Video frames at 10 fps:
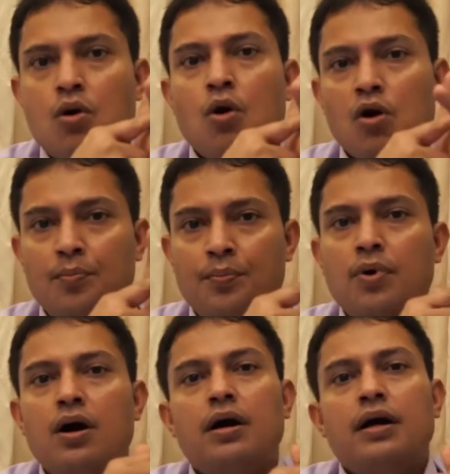Hope
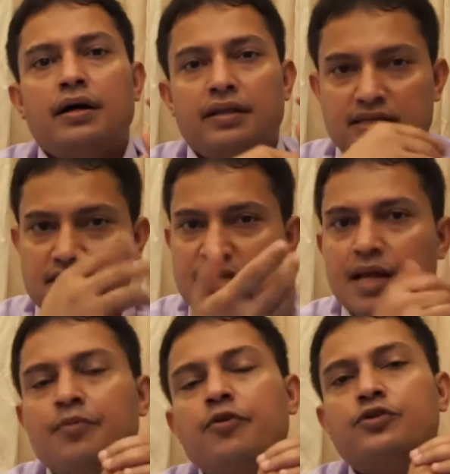this is
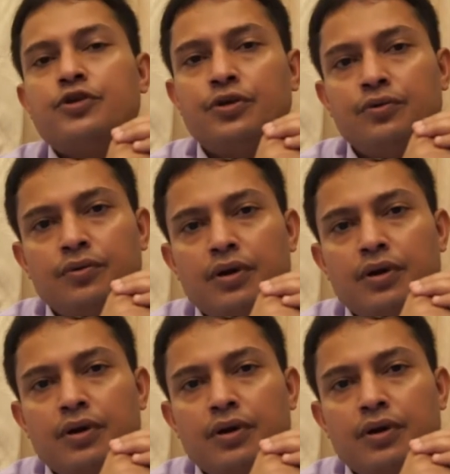helpful to you,